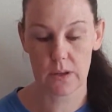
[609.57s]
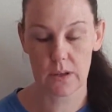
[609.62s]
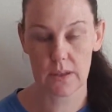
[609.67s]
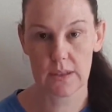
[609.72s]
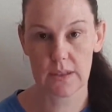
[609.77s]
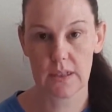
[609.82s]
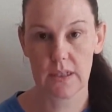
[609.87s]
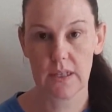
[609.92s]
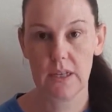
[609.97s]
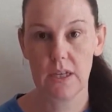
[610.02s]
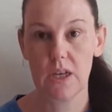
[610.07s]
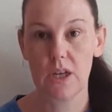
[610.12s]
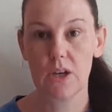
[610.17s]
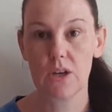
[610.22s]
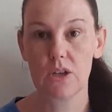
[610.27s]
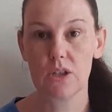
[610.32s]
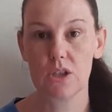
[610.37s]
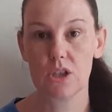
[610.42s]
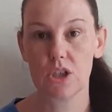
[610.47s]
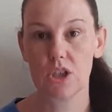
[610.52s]

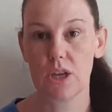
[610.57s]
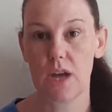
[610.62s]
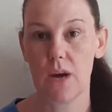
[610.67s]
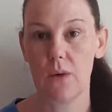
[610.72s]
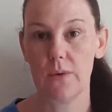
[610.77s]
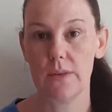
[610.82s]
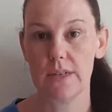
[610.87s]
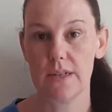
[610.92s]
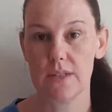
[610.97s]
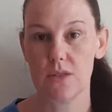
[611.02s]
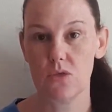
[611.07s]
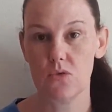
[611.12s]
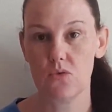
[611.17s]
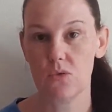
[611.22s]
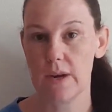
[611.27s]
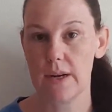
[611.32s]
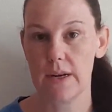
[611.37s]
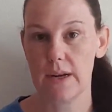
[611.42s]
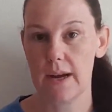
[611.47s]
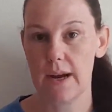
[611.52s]
because the shower doesn't
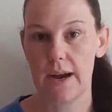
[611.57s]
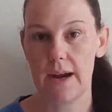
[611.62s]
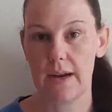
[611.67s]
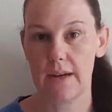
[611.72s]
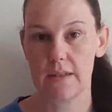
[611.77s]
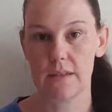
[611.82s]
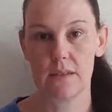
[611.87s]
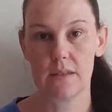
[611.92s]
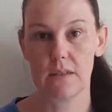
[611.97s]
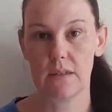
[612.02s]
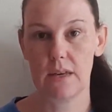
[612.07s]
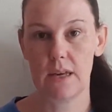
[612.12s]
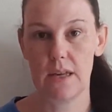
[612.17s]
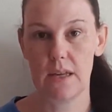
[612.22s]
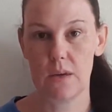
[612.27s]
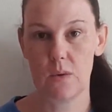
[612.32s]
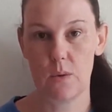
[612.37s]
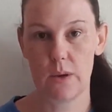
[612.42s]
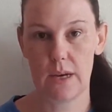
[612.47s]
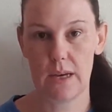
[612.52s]
run out
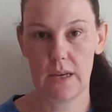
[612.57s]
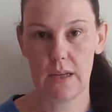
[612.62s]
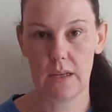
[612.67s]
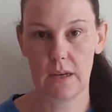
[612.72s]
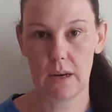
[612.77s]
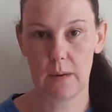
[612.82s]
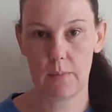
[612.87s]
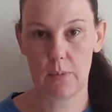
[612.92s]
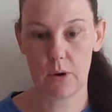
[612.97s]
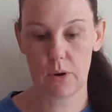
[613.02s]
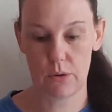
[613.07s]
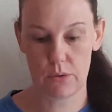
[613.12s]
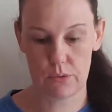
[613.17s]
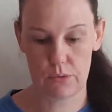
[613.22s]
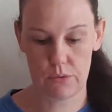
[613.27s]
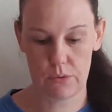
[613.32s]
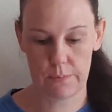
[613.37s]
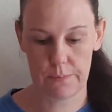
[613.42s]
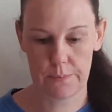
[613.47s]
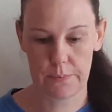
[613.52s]
anywhere in our
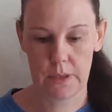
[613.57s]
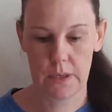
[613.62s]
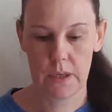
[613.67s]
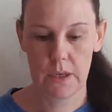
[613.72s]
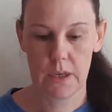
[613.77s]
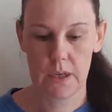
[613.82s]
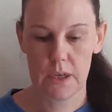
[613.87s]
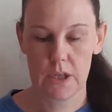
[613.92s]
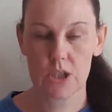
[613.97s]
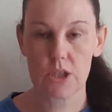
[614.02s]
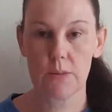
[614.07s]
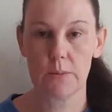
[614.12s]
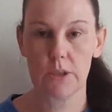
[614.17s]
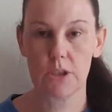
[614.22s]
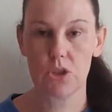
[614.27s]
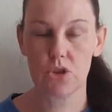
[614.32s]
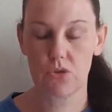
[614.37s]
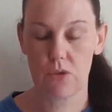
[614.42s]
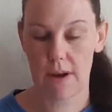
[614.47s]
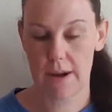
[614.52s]
bathroom. So I'm going
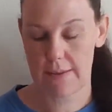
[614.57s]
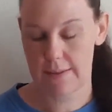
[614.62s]
to try